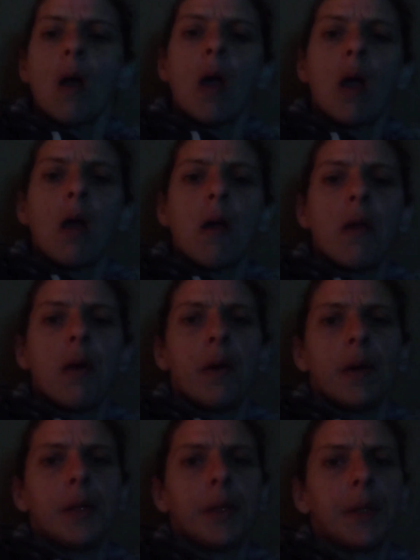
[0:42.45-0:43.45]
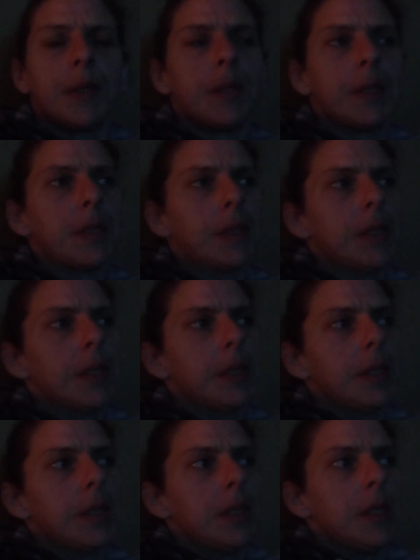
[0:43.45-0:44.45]
And, I
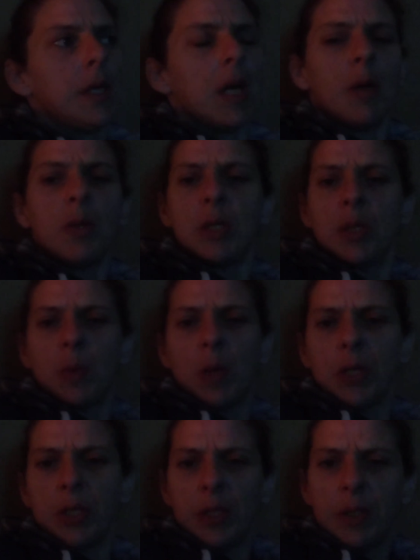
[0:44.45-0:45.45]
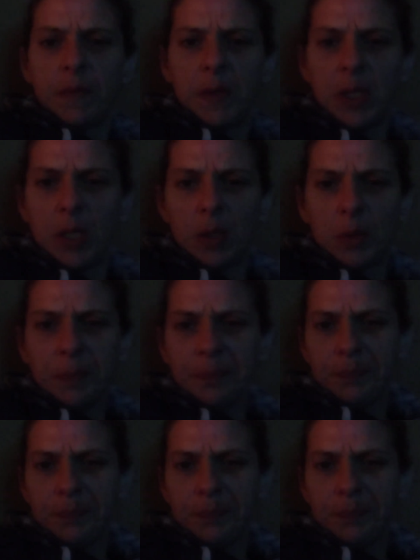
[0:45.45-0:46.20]
was just watching this video,